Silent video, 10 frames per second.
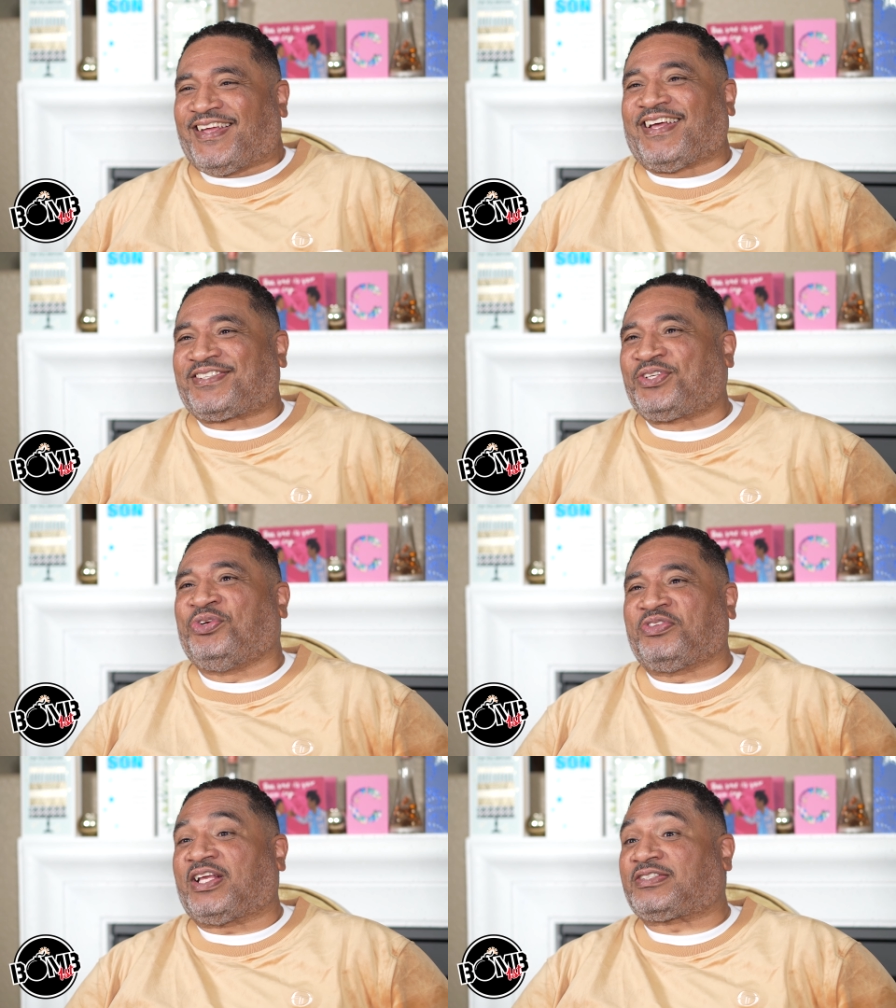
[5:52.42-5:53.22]
That's the
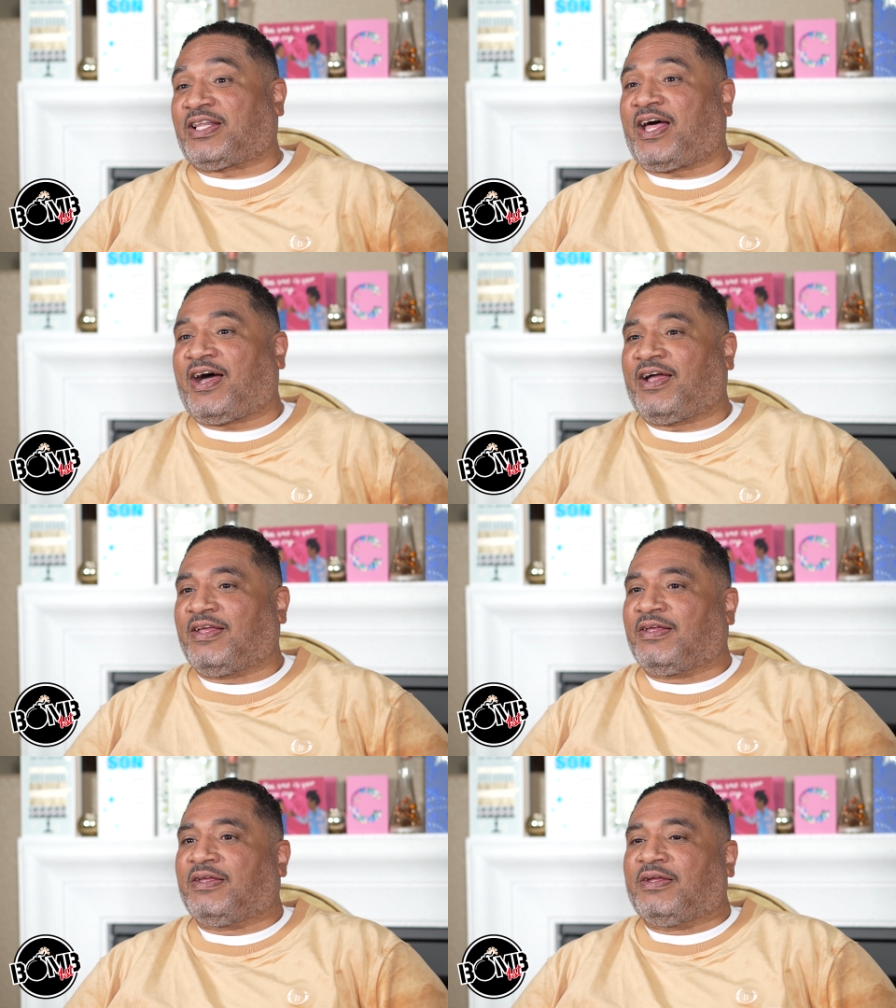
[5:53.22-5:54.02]
truth. That's a lie.
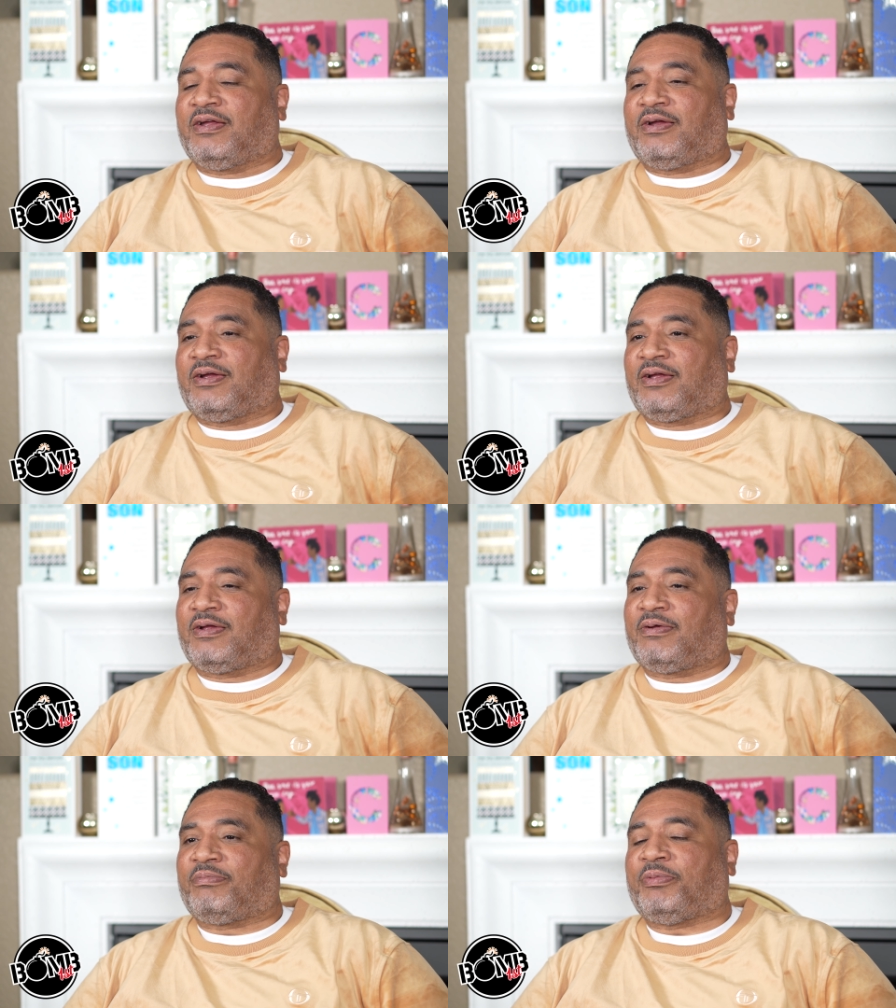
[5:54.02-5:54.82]

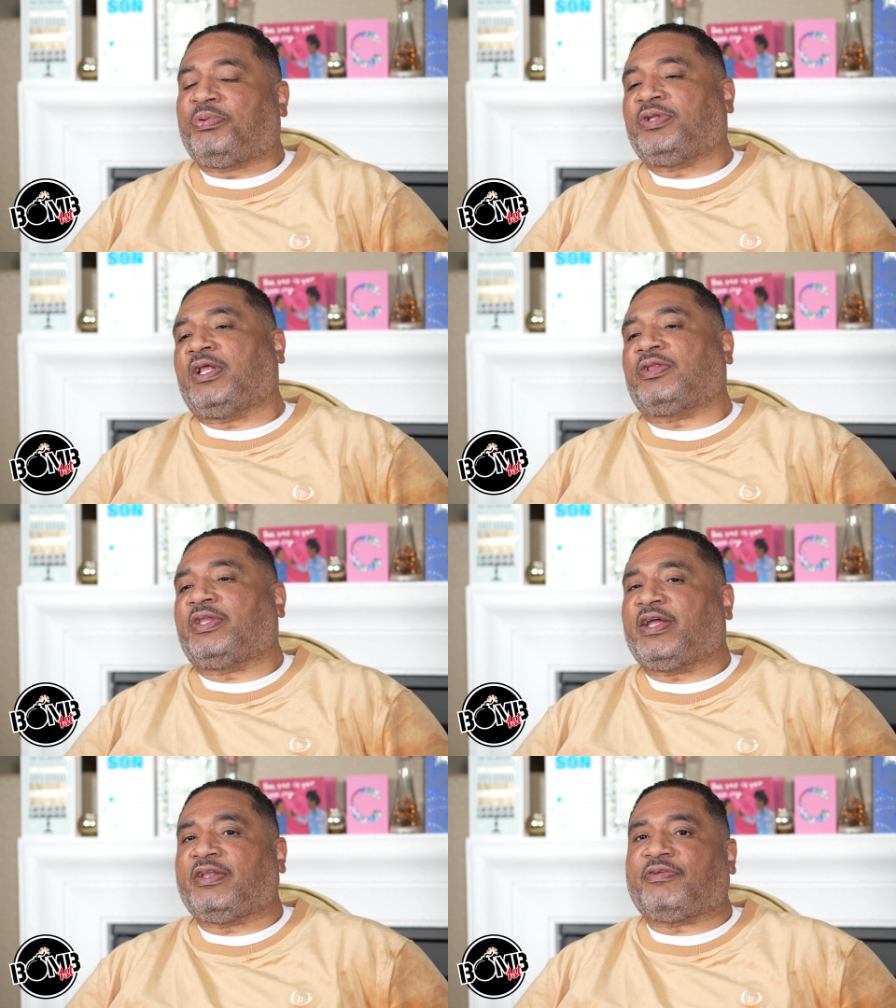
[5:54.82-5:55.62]
But putting out
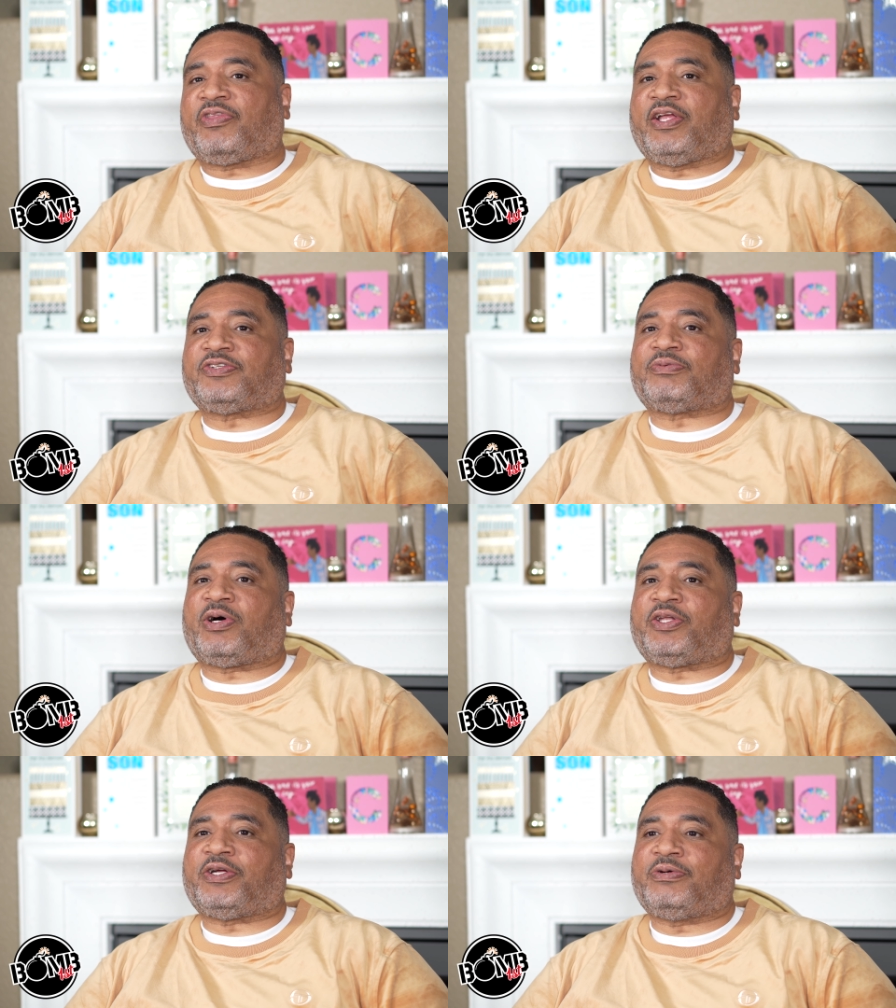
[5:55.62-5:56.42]
negative things
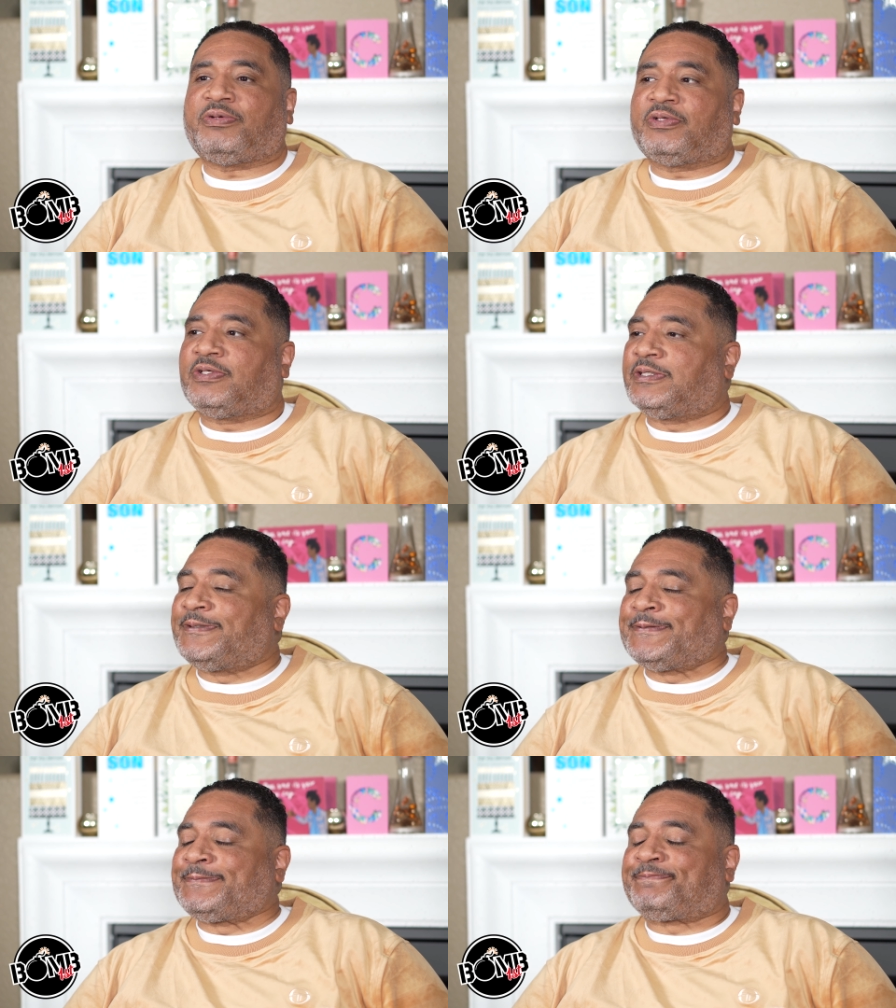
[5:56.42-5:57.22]
about him,
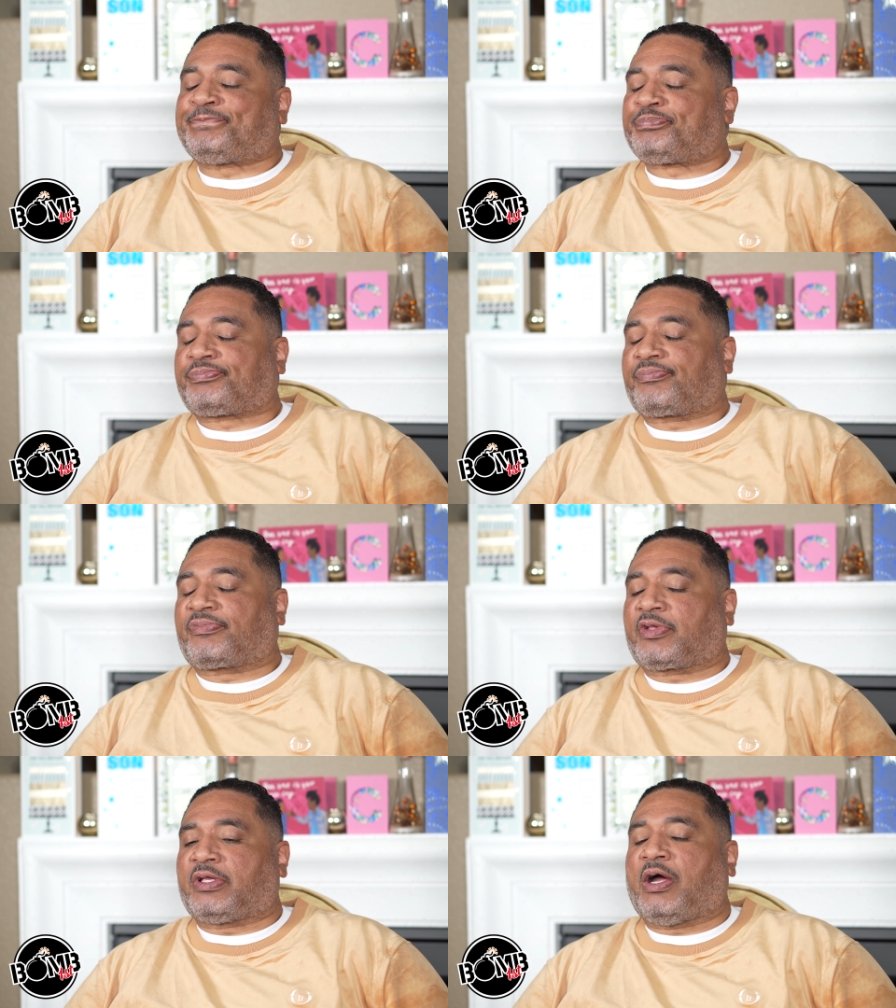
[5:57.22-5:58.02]

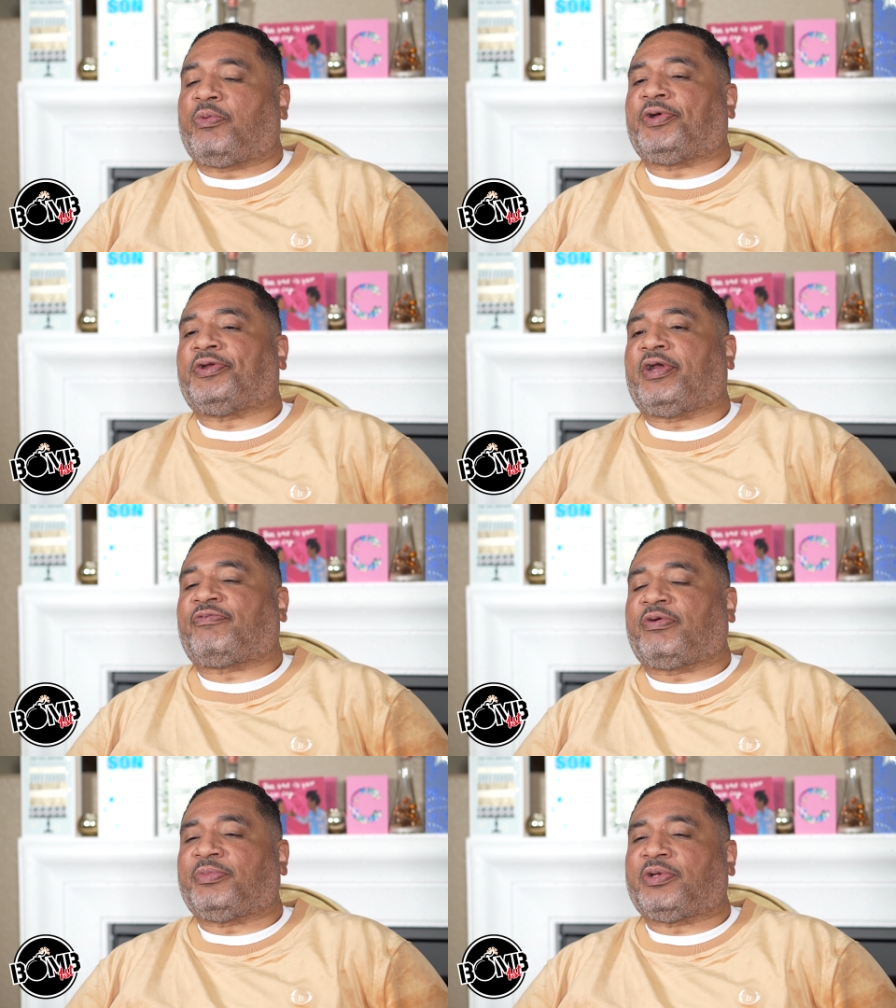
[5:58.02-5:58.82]
y'all won't hear that
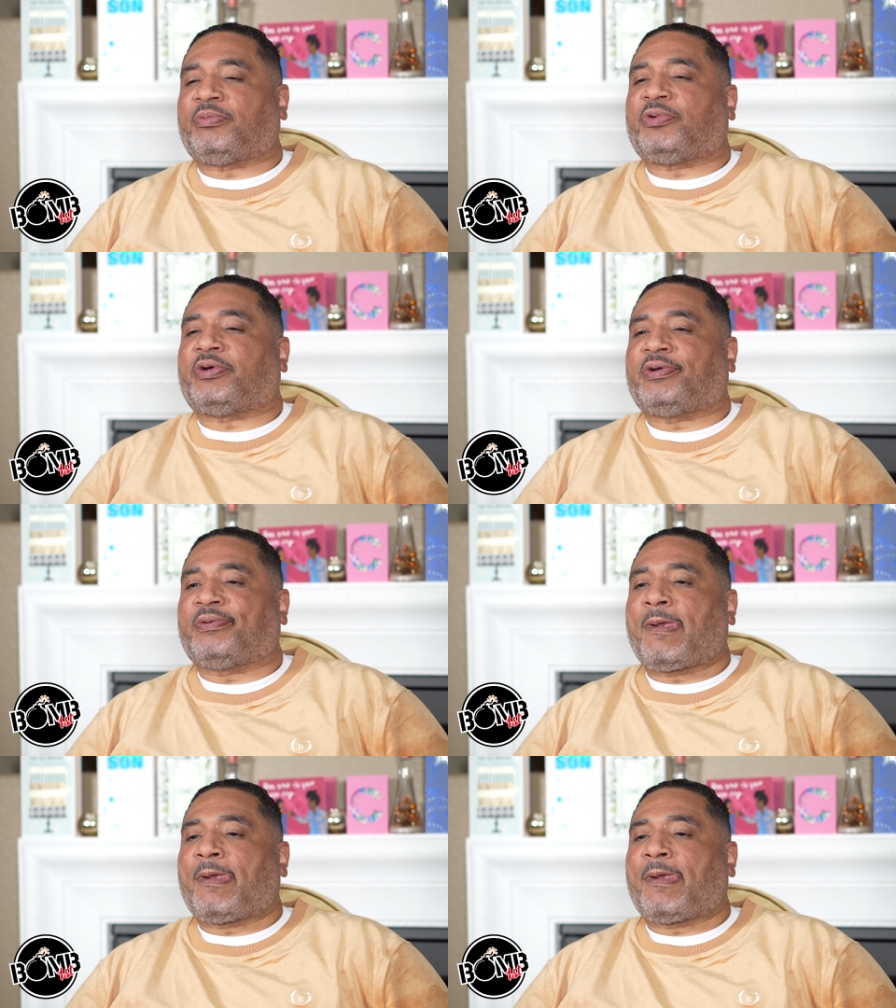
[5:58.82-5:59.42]
from me no more.